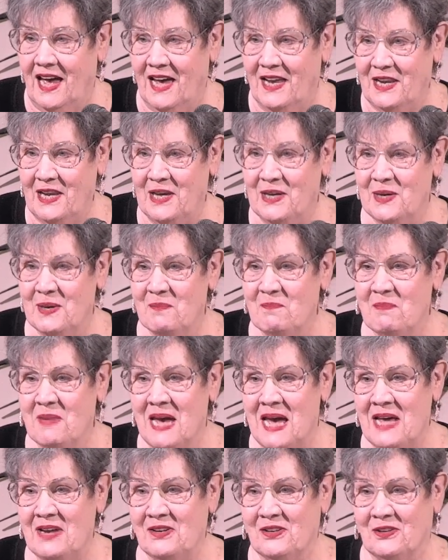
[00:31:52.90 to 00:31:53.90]
and in a
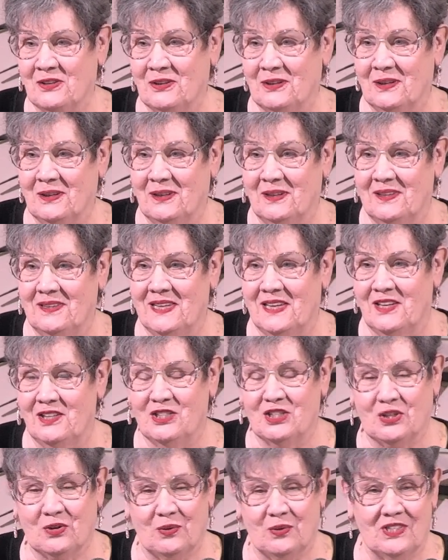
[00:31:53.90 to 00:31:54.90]
manner that
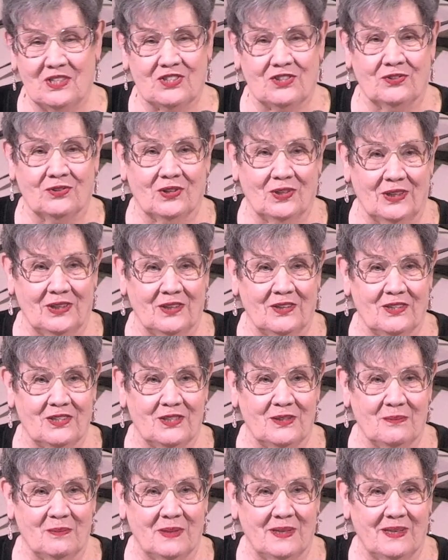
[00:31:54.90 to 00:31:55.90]
is crystal clear
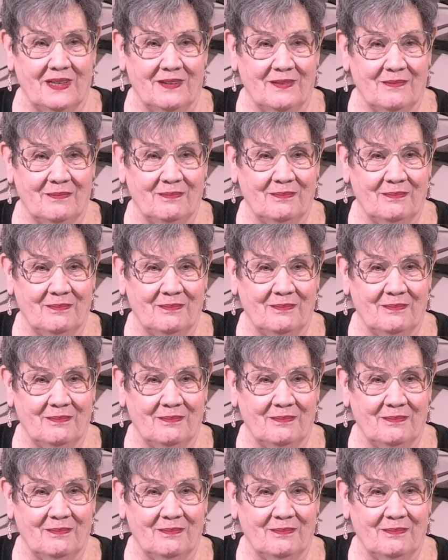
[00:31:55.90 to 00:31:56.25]
to me.